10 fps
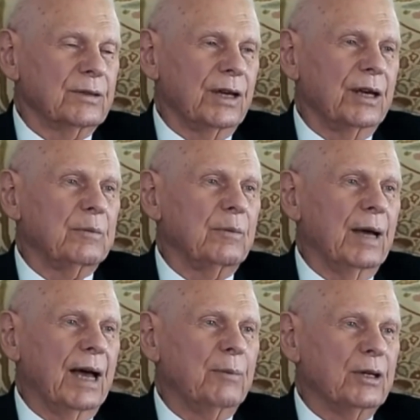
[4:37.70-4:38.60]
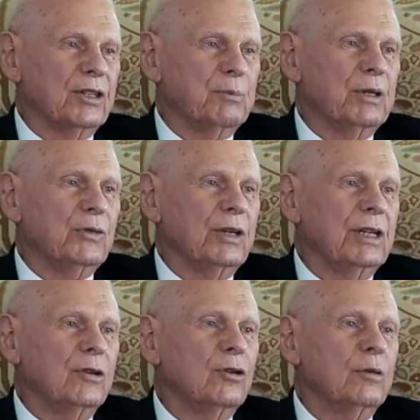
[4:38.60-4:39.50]
say happiness
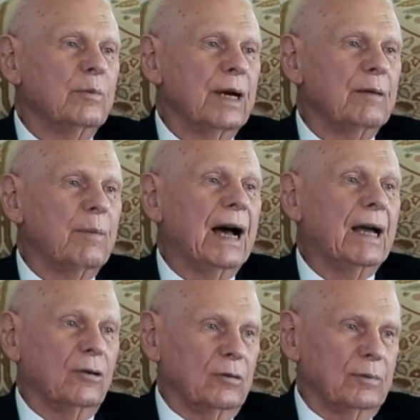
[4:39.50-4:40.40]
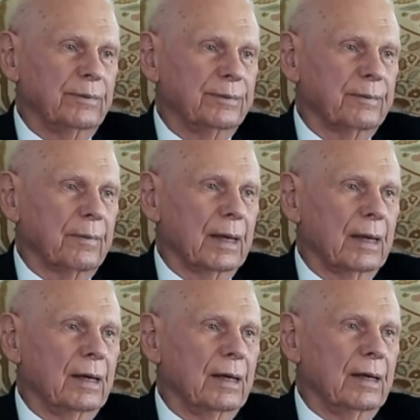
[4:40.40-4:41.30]
between whom and by
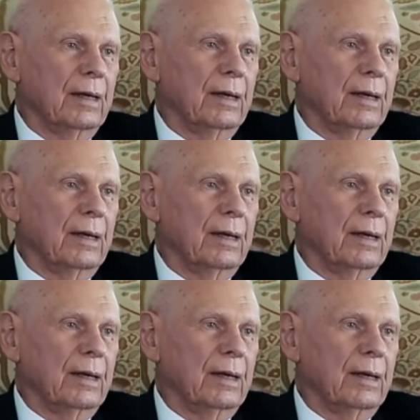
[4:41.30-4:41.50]
whom,